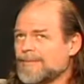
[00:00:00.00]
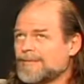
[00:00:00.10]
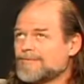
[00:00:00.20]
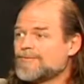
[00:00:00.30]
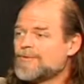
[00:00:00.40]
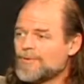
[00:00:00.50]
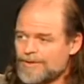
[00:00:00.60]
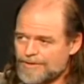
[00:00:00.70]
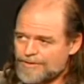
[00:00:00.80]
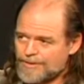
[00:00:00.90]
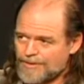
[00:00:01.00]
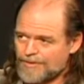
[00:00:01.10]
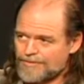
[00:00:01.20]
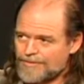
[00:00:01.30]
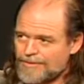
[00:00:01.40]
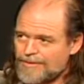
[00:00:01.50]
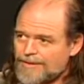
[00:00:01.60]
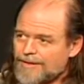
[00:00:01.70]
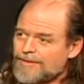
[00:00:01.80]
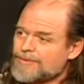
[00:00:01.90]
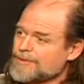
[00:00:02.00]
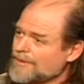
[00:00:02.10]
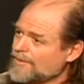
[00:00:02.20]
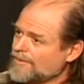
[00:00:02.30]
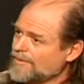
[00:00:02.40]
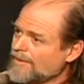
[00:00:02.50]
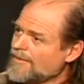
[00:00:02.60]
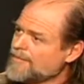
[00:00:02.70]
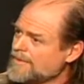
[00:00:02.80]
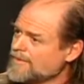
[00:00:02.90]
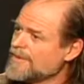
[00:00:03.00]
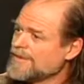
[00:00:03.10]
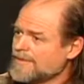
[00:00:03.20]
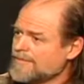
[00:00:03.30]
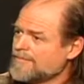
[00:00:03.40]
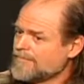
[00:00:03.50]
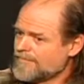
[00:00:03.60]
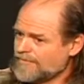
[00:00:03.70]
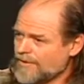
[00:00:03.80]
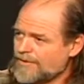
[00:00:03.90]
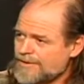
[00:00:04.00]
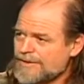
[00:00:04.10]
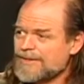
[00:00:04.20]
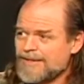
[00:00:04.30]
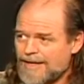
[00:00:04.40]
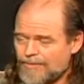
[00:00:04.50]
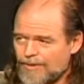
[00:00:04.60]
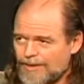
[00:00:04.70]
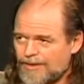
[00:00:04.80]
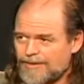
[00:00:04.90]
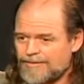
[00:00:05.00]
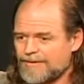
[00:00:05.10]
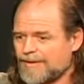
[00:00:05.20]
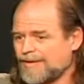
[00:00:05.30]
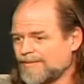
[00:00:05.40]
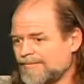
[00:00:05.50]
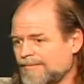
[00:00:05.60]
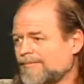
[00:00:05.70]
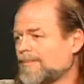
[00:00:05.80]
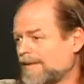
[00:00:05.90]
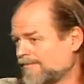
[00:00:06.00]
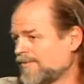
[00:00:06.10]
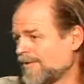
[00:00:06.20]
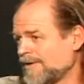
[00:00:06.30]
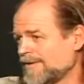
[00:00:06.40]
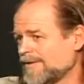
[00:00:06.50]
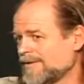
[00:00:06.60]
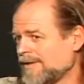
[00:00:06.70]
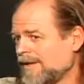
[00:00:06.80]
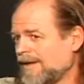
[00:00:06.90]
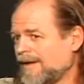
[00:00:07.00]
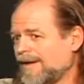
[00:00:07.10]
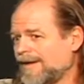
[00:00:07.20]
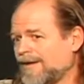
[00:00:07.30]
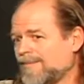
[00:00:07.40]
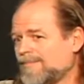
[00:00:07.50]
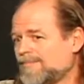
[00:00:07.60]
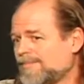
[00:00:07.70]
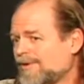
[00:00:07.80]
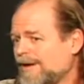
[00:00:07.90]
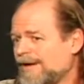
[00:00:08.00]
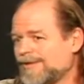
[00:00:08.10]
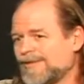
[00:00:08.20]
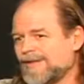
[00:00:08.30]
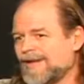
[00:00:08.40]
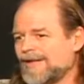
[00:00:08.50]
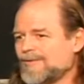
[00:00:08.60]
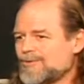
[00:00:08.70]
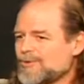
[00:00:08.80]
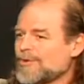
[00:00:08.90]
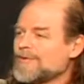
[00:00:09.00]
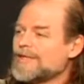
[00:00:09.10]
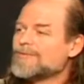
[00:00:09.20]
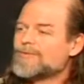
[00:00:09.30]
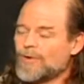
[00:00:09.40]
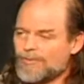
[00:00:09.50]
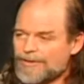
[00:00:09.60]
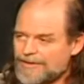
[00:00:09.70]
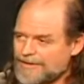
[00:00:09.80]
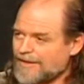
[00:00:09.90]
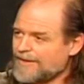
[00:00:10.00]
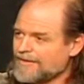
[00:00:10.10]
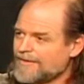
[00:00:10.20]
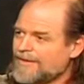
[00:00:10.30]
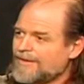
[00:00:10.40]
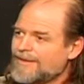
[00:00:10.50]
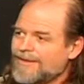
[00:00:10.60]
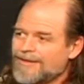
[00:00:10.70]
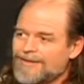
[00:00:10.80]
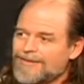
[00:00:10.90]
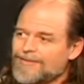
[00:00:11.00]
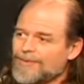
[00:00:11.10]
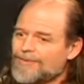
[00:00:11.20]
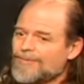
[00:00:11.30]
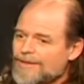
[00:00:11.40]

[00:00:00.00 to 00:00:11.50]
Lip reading: about 4 years ago. So I've been doing it focused in that way about 4 years. Prior to that, it was sort of informally done with